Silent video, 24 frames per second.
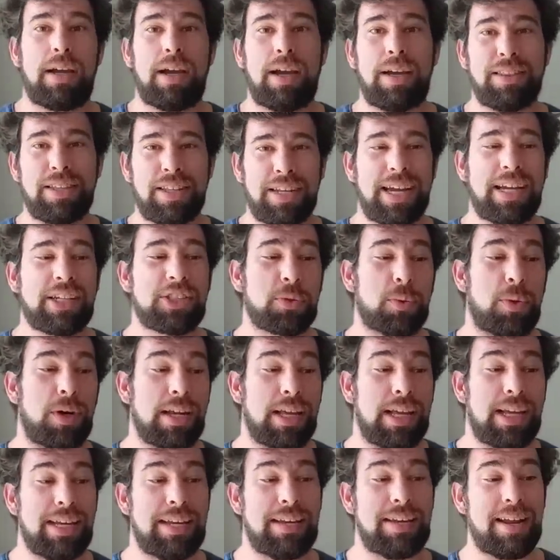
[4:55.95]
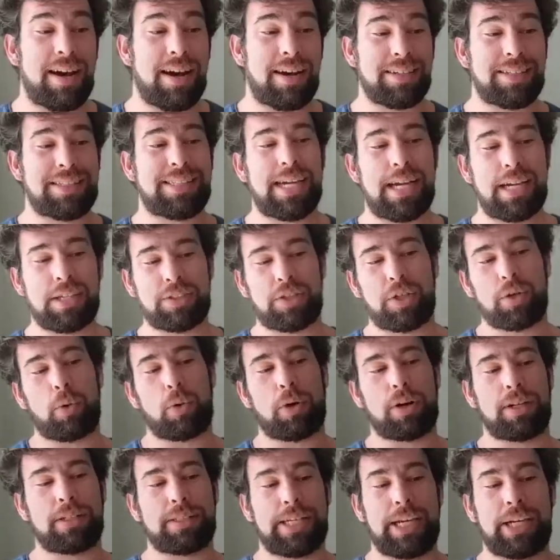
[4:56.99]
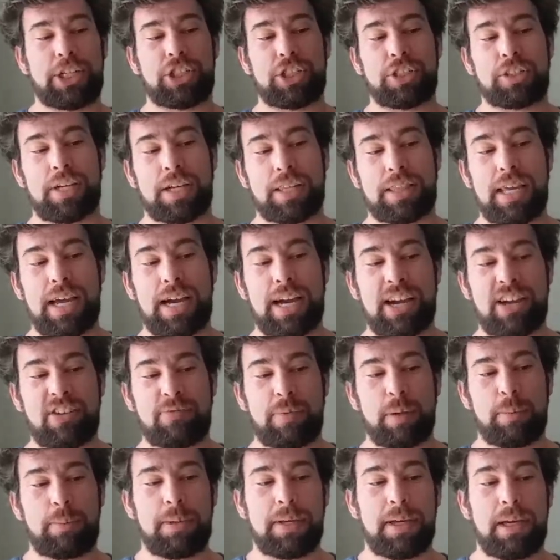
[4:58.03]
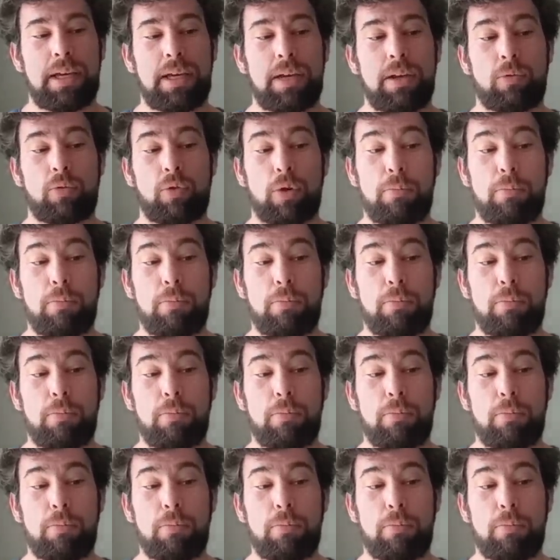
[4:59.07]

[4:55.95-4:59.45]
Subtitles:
And the next one, in non-tested organizations like the IFBB,